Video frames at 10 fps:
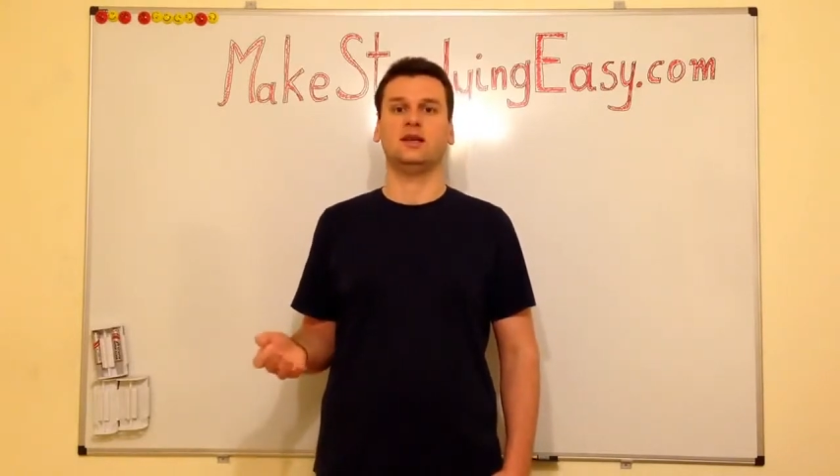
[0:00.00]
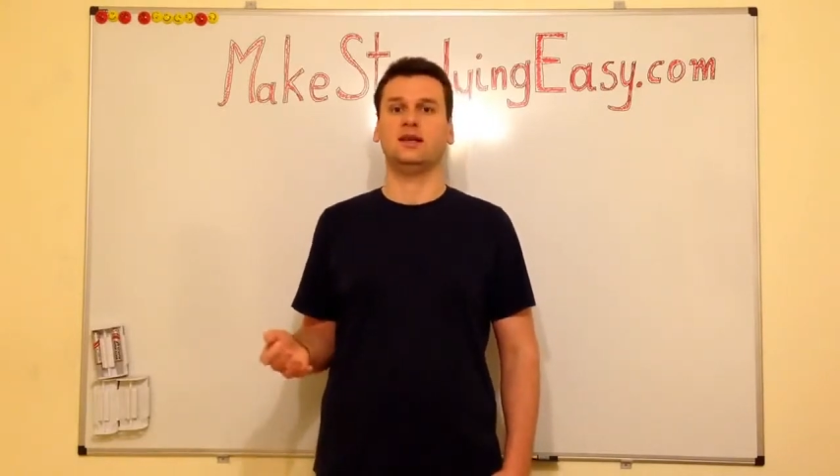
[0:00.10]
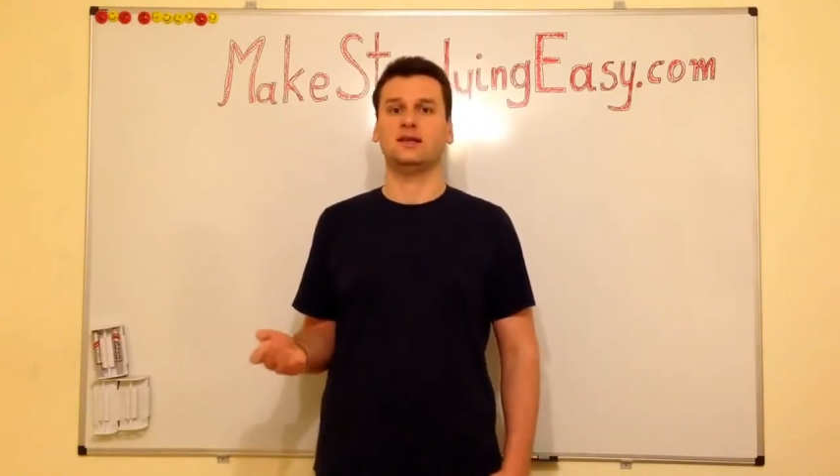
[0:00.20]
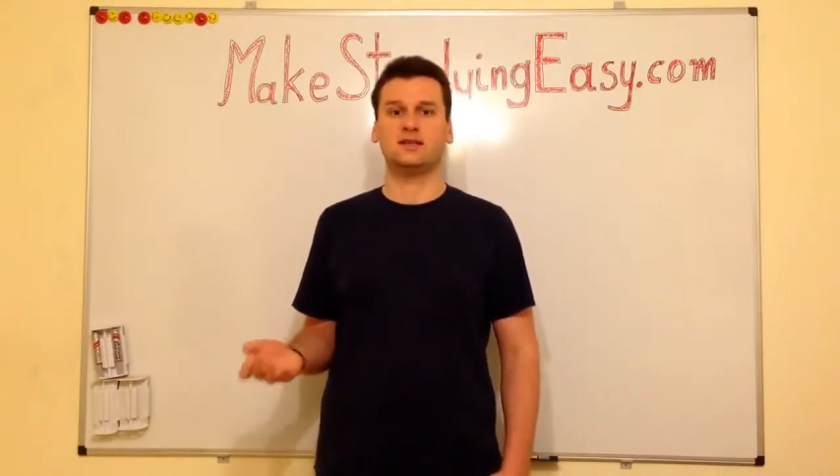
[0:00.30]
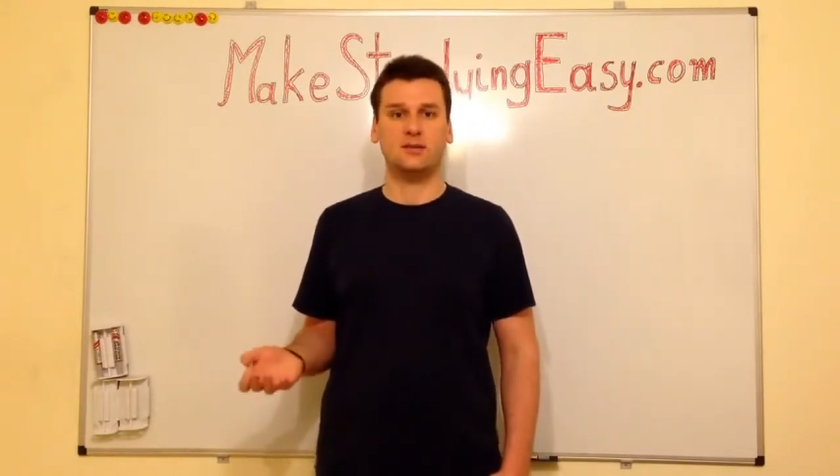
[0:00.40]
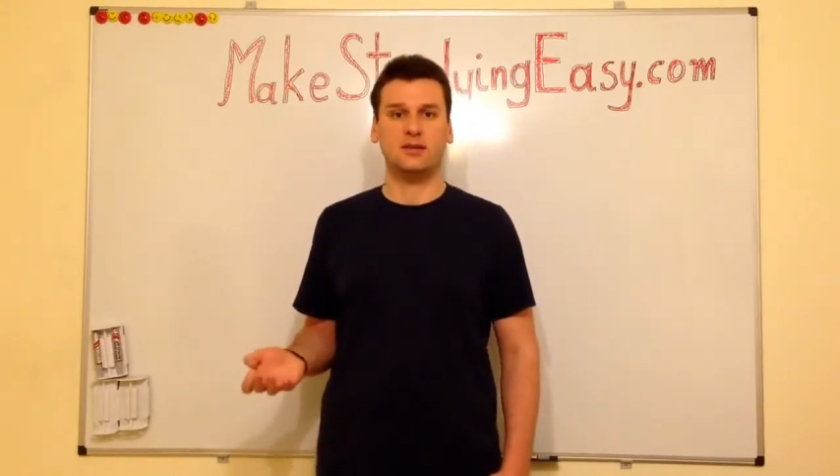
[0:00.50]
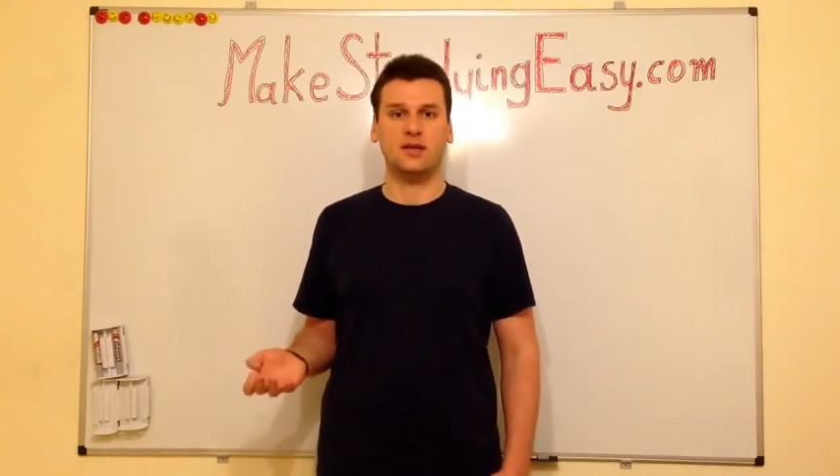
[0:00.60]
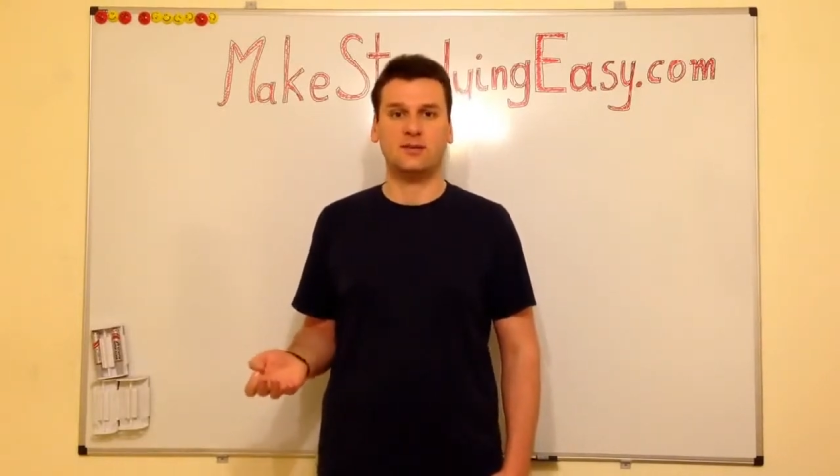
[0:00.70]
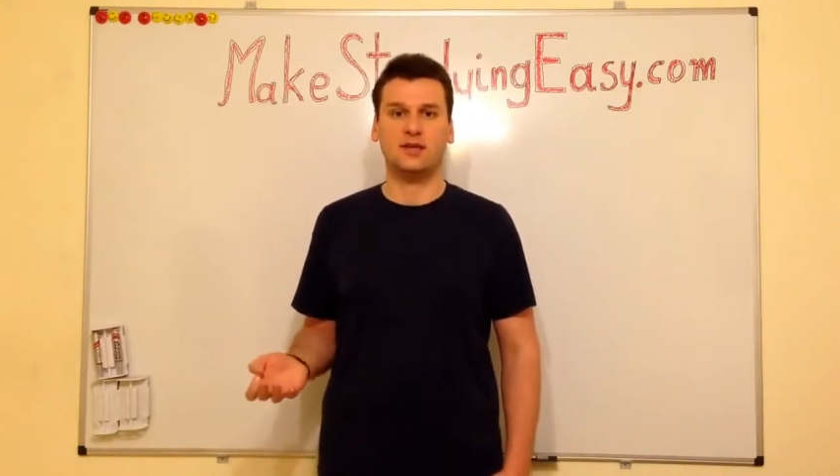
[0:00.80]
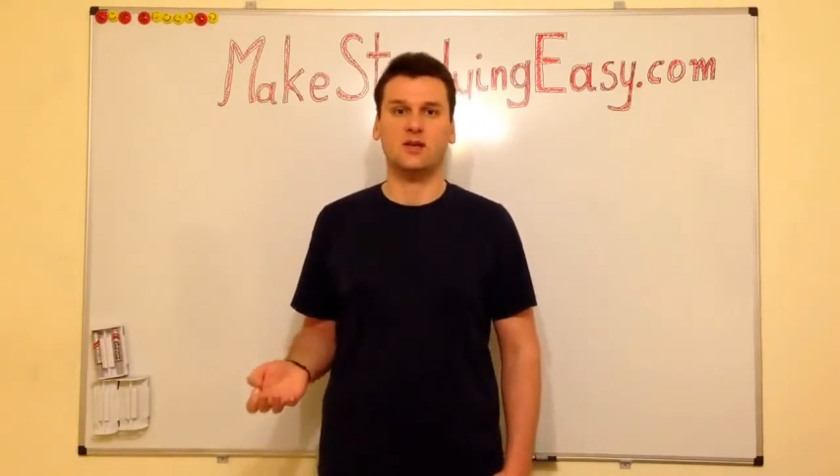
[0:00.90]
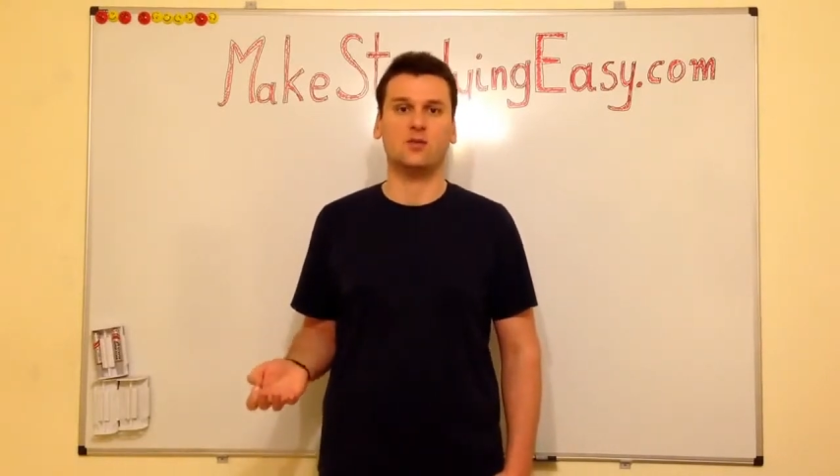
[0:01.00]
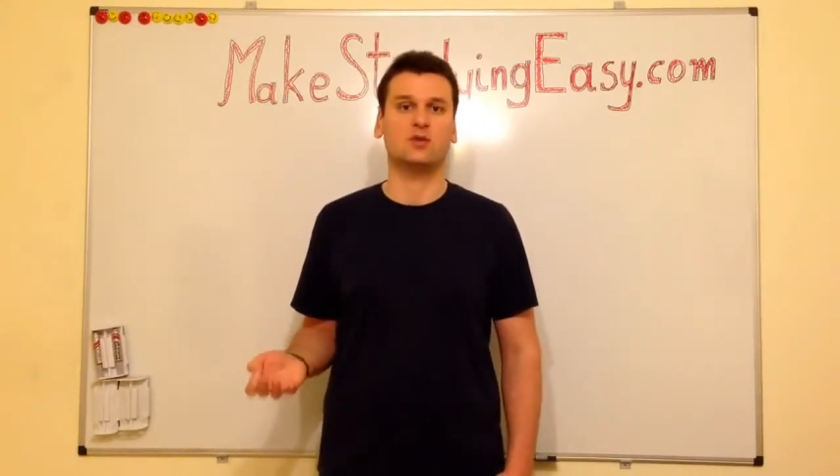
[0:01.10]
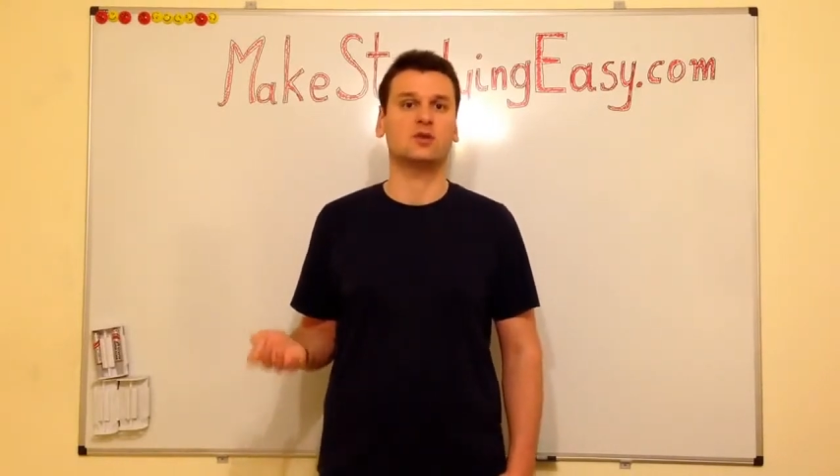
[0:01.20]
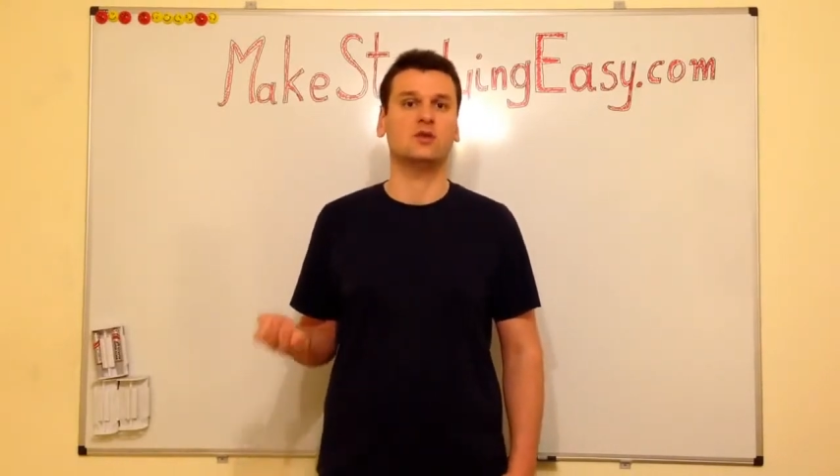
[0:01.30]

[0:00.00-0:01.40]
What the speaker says: Sometimes I was